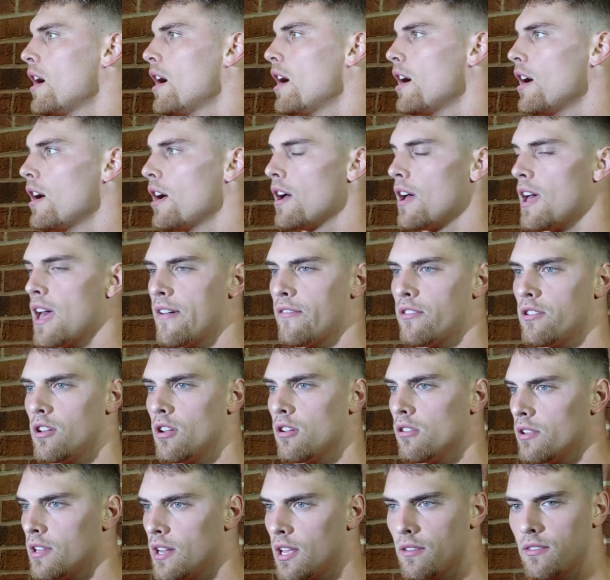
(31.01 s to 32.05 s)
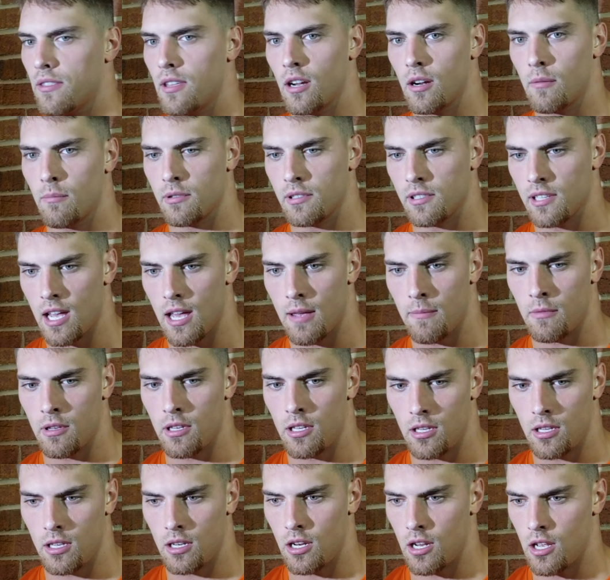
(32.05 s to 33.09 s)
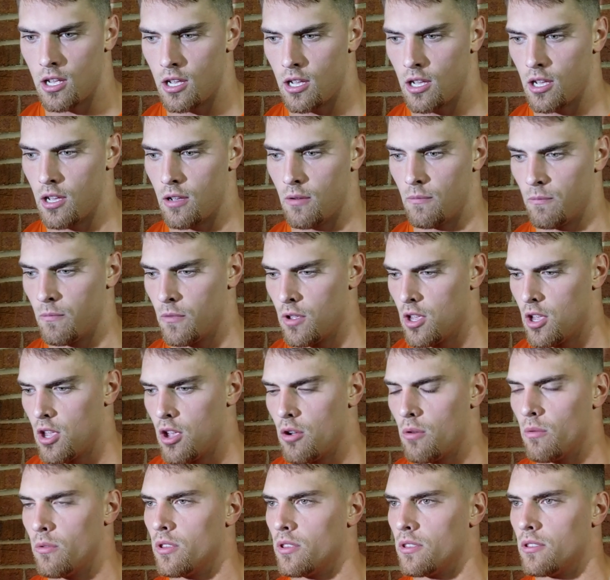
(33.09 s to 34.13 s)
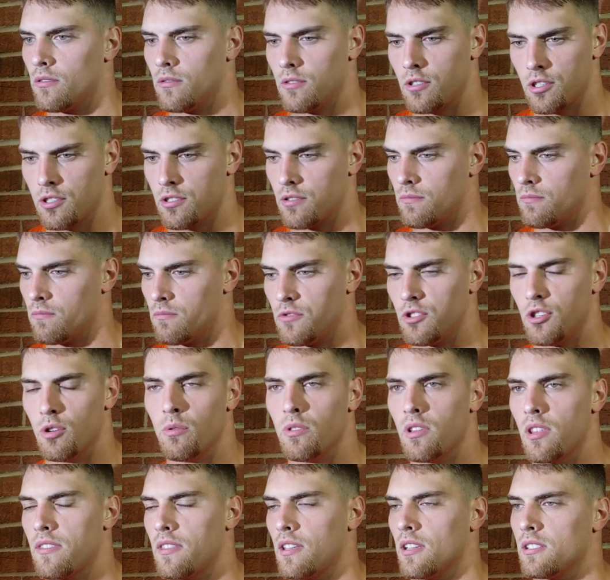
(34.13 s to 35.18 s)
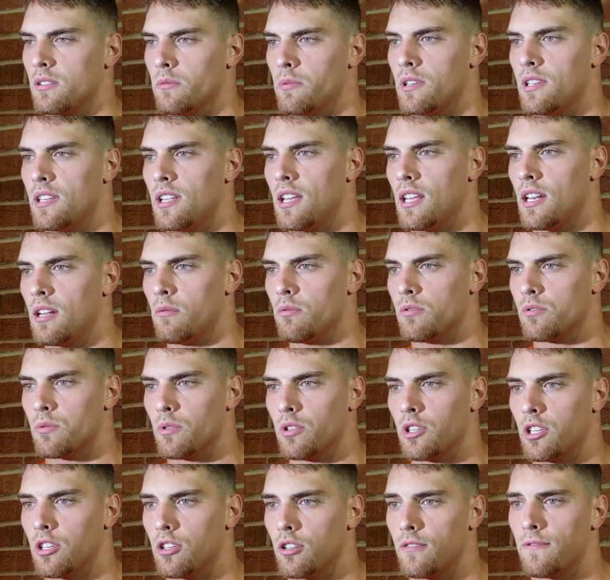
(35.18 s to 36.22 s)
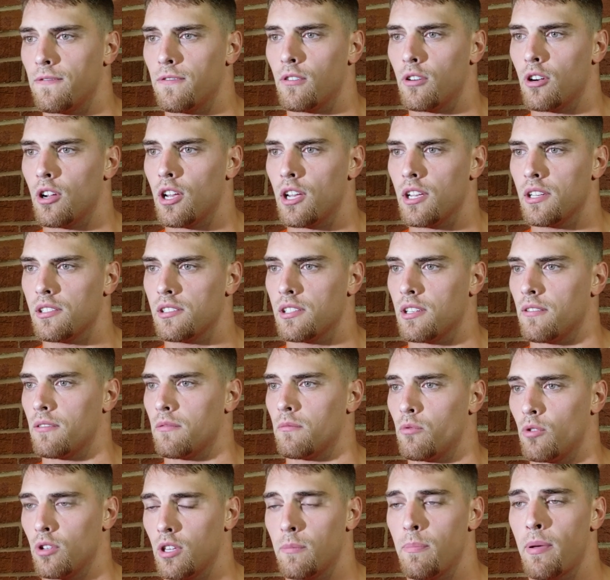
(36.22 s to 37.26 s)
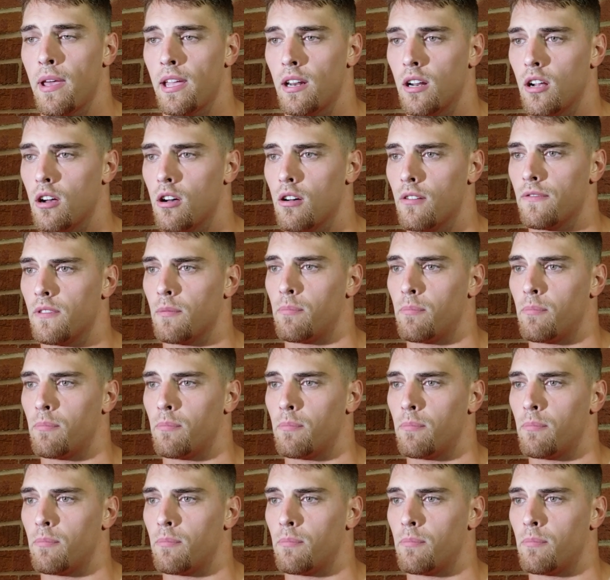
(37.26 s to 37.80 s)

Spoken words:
Having Nolan out there beside me and just doing the things that we did, it was really good for us. It really paid off.